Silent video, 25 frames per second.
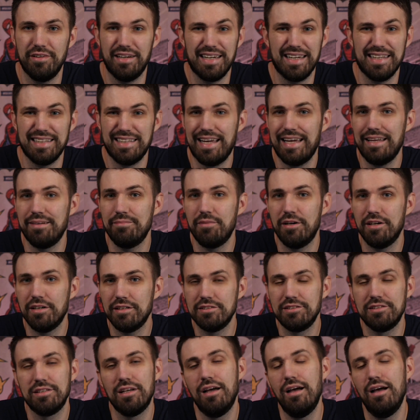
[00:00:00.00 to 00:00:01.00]
I get
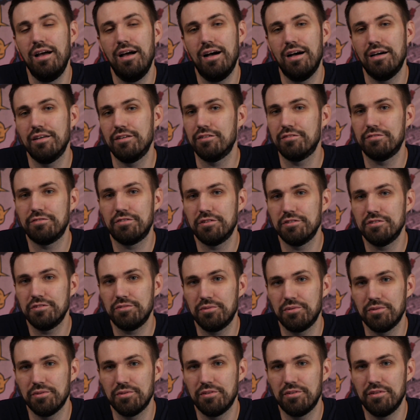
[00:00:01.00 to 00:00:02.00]
$10 on your
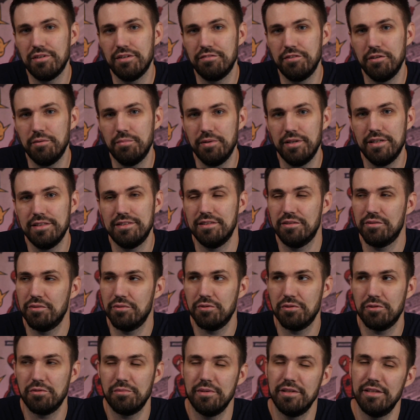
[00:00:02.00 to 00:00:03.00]
first order if you place that
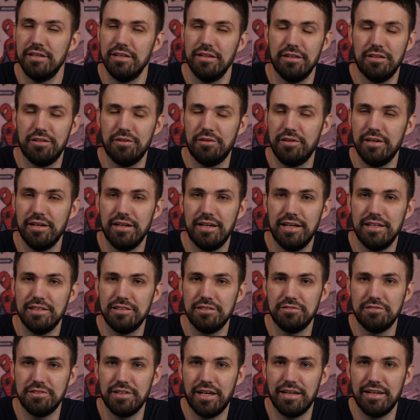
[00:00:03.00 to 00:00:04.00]
order within 30
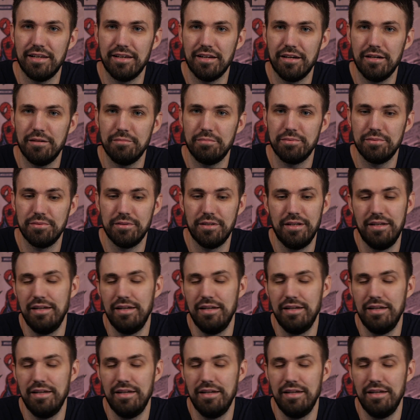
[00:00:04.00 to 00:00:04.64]
days of signing up.